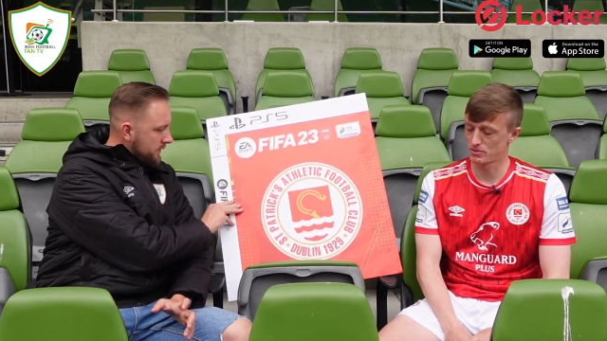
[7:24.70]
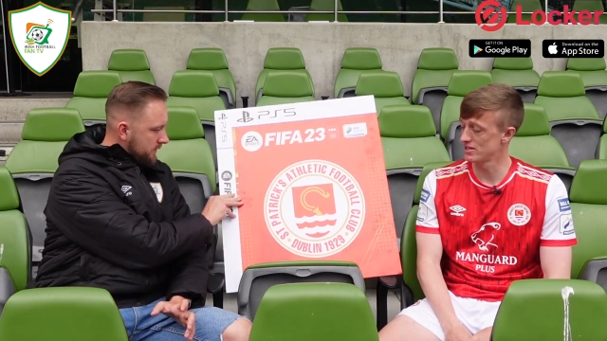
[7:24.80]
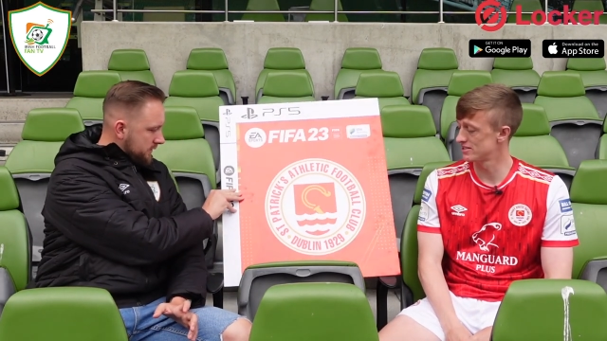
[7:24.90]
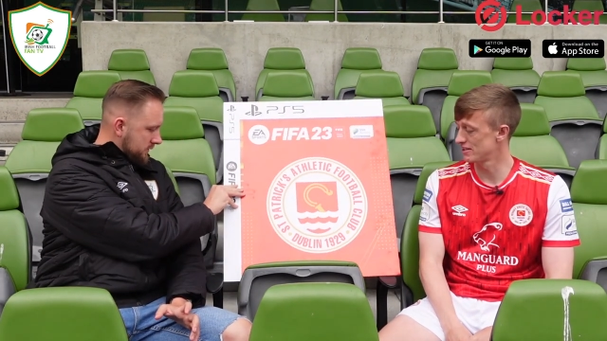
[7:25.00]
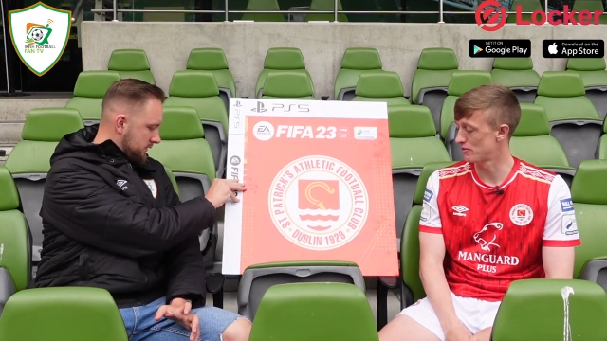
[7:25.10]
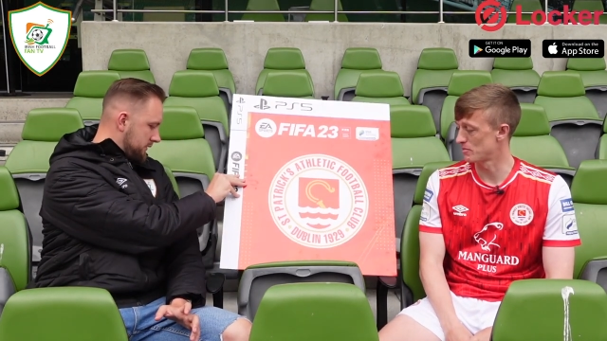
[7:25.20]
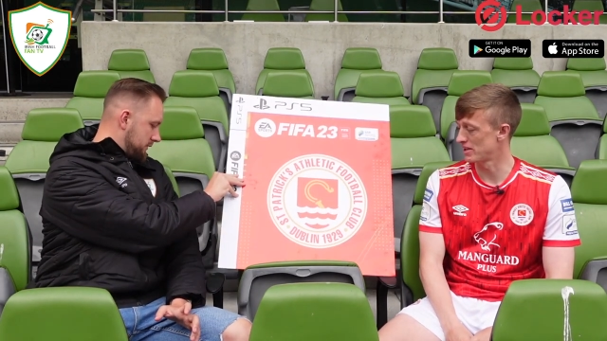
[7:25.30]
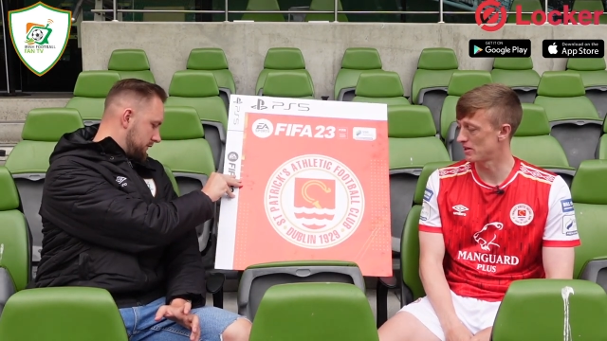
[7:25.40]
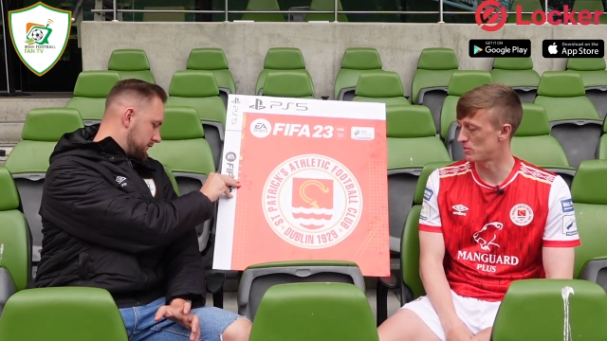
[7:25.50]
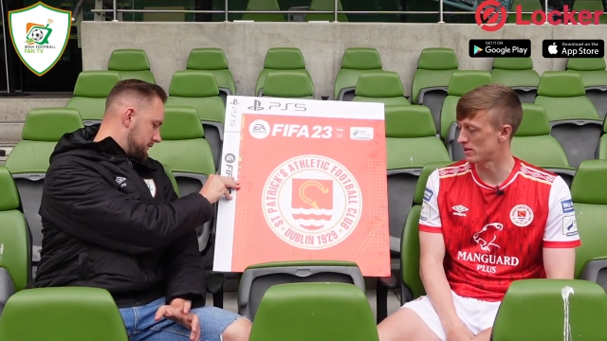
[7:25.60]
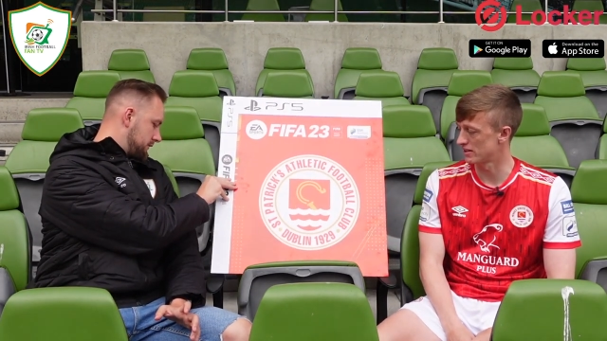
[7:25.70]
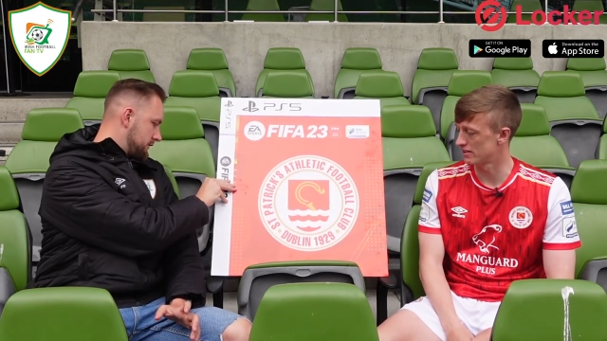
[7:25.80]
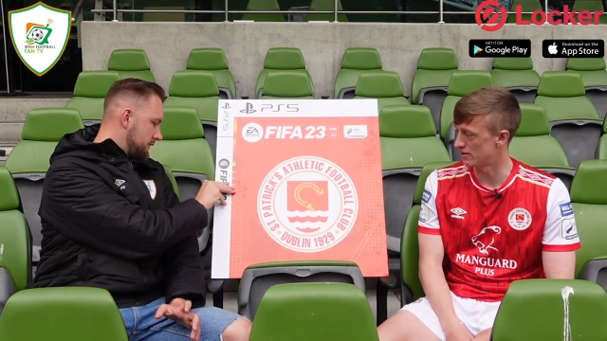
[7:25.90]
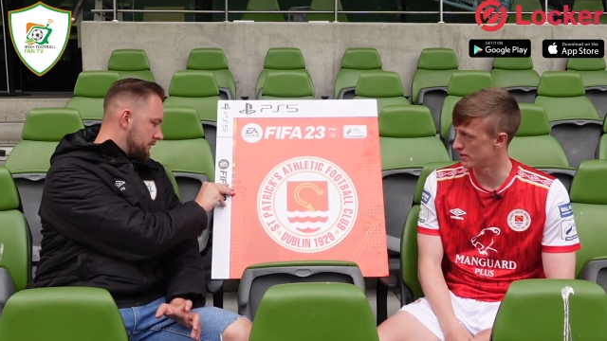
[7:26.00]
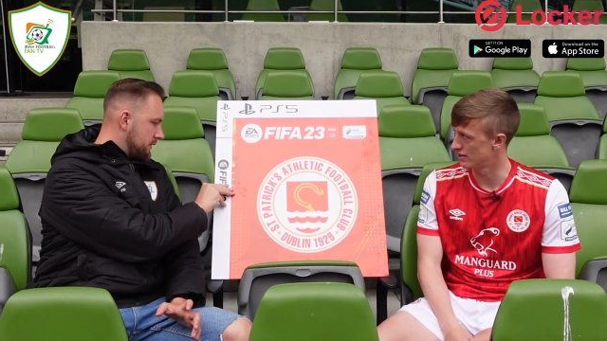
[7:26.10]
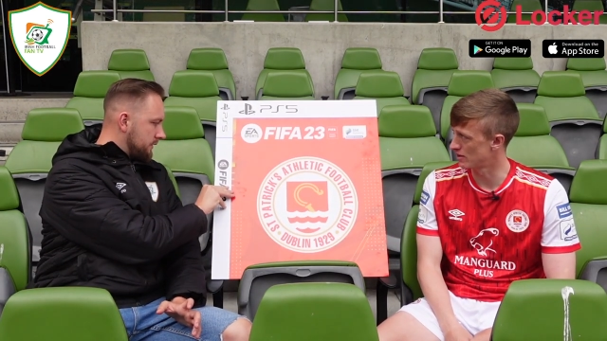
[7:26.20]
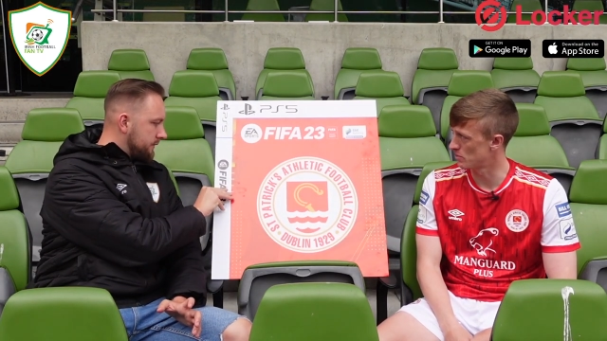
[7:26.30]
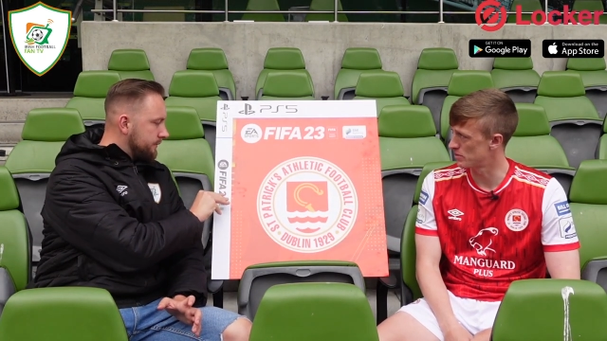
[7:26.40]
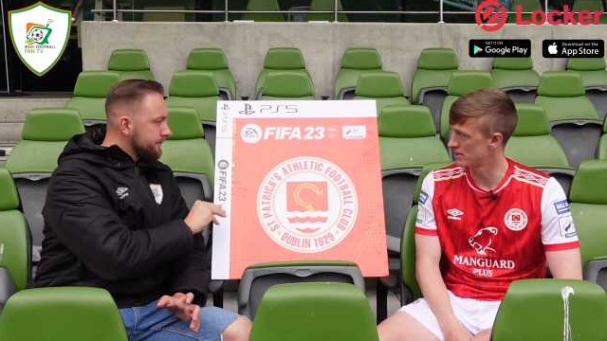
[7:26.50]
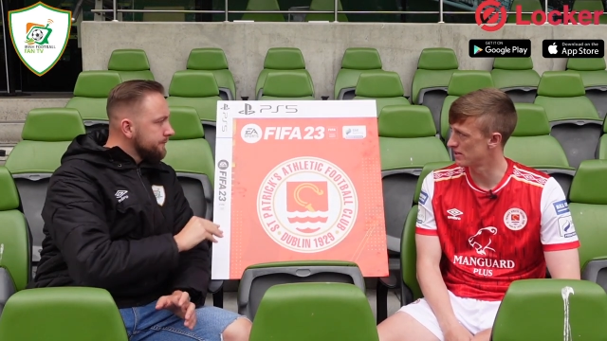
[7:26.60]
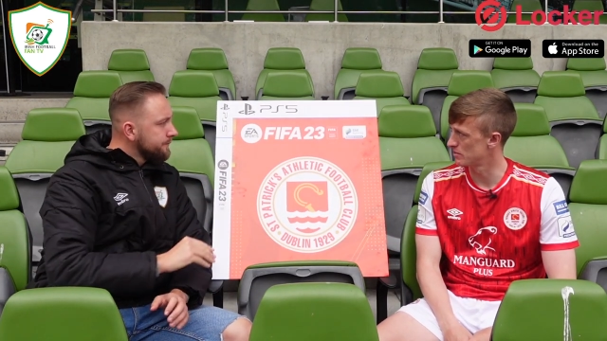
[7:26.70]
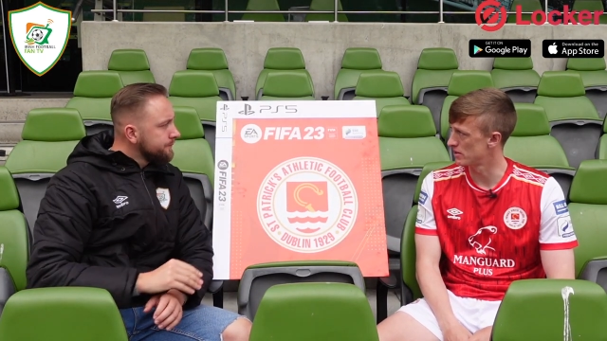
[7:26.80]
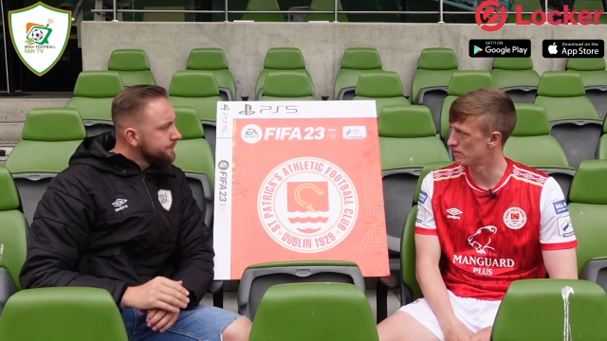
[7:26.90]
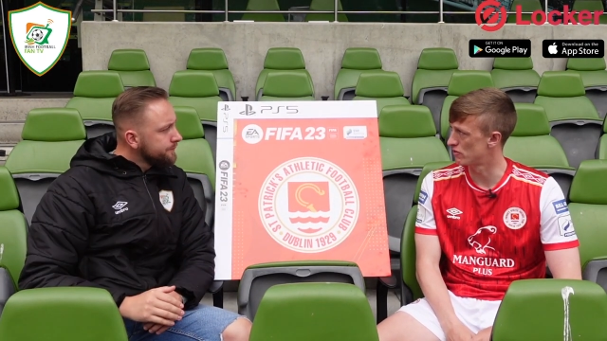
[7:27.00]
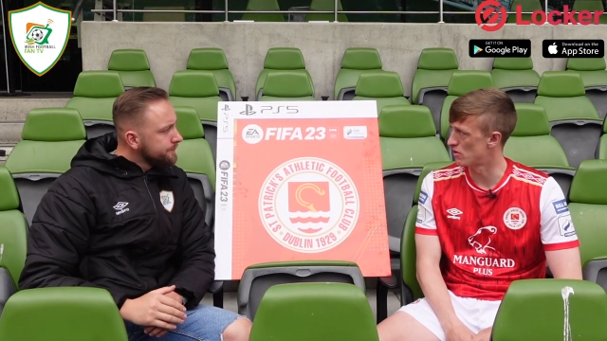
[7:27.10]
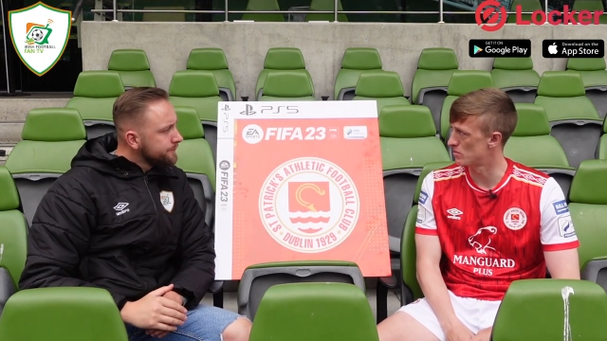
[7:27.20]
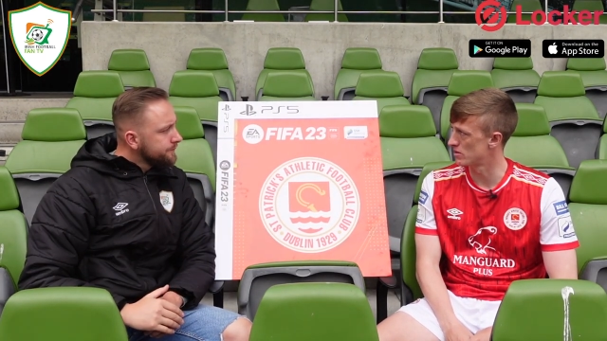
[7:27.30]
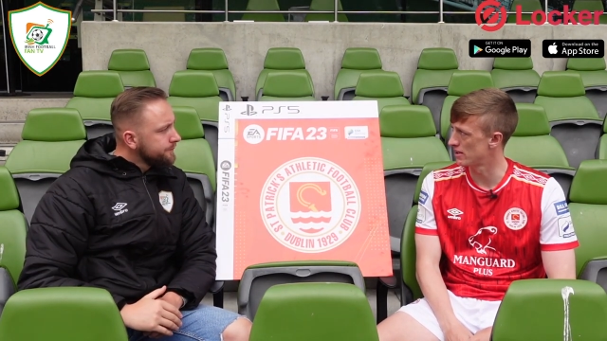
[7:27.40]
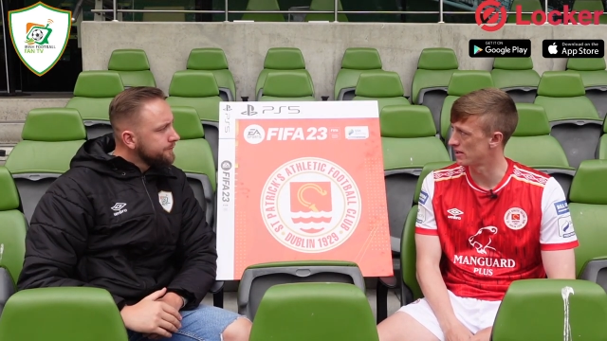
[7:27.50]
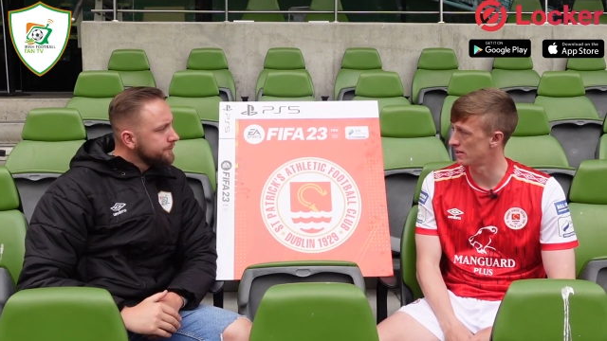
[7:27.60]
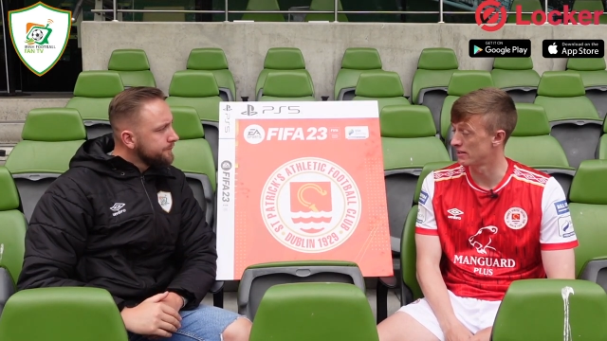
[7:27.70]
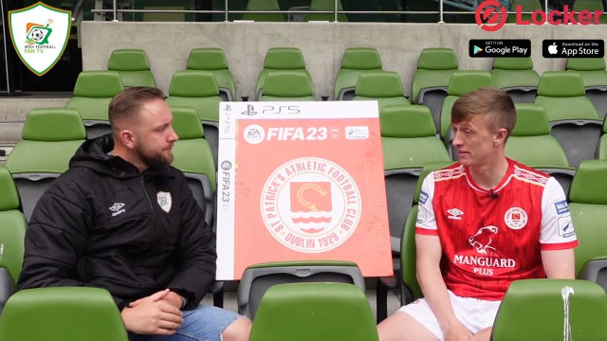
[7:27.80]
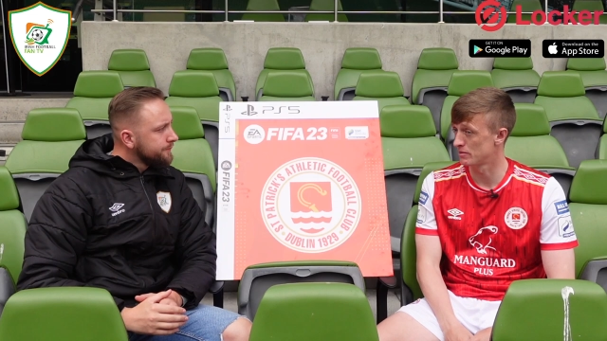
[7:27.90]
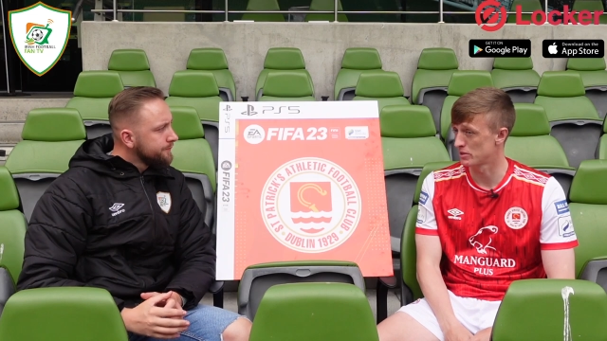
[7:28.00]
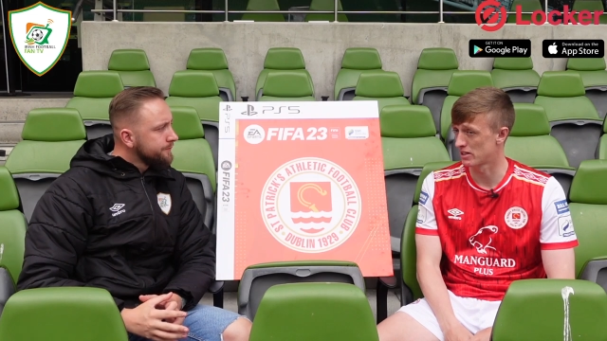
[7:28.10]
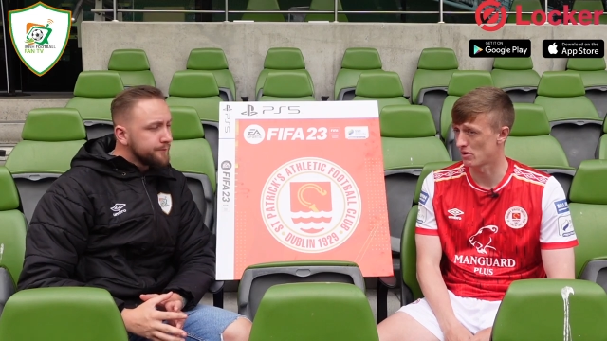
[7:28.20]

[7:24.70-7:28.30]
Speaker 1: personally for me, I've been hitting a bit of form lately with